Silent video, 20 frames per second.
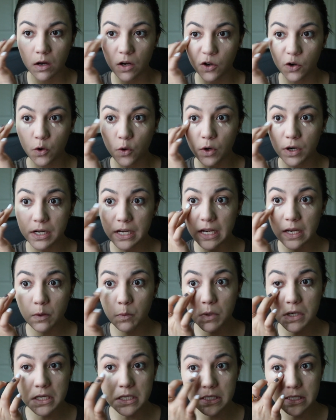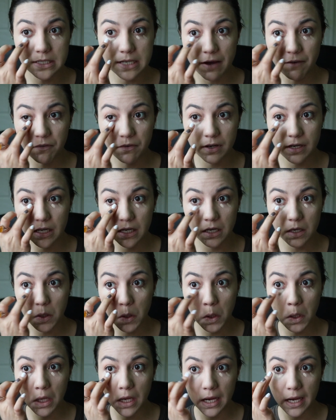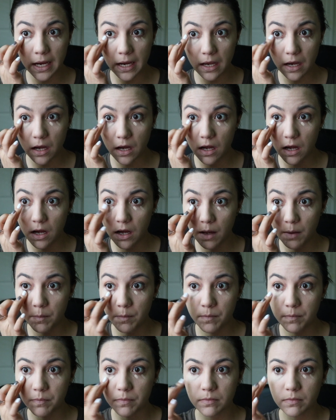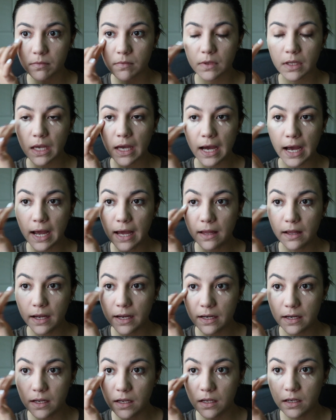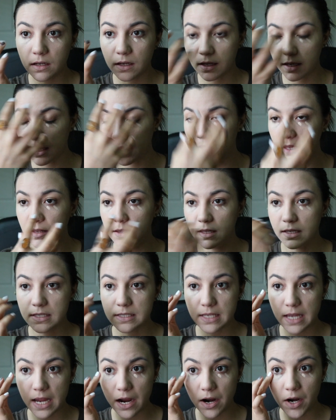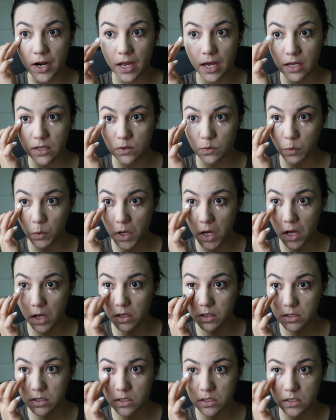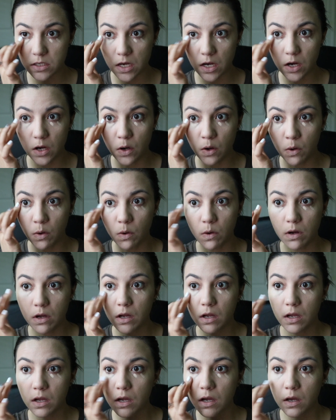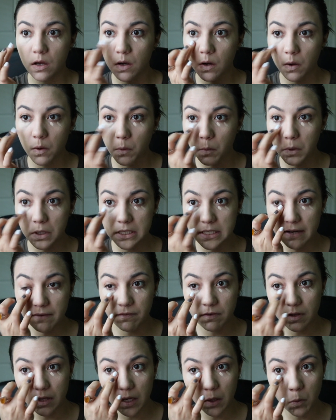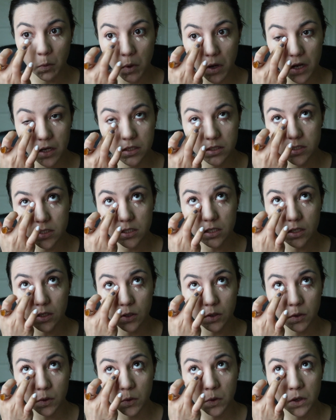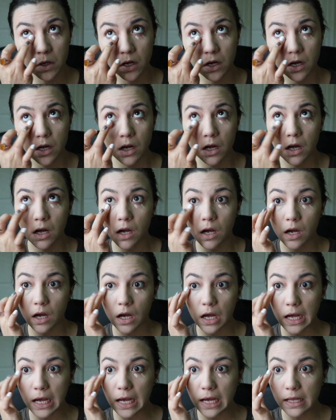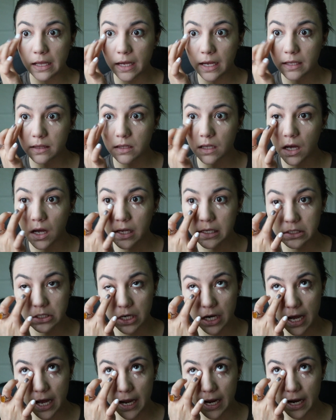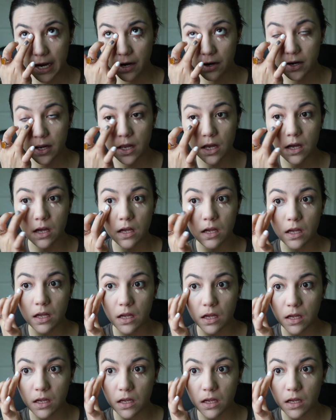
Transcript: Kourtney was definitely highlighted in this area as well, so we definitely want to highlight the under eye area.